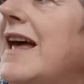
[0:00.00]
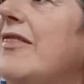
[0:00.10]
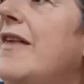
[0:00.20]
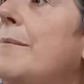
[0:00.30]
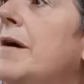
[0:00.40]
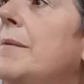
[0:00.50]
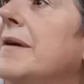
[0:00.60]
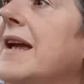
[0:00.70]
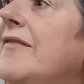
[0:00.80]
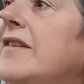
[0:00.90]
get them up
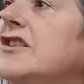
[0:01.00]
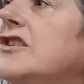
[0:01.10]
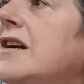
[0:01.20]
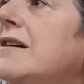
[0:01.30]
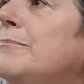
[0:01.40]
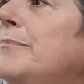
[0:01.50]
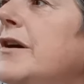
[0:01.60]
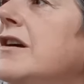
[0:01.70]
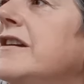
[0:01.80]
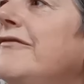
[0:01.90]
again this year.
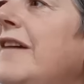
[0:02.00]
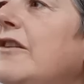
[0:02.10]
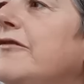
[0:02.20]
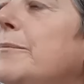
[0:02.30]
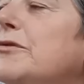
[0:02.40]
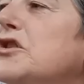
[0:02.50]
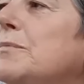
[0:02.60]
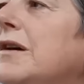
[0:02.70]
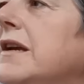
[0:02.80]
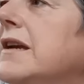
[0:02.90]
Bert, he fell off your push
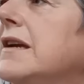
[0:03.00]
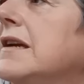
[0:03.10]
bike.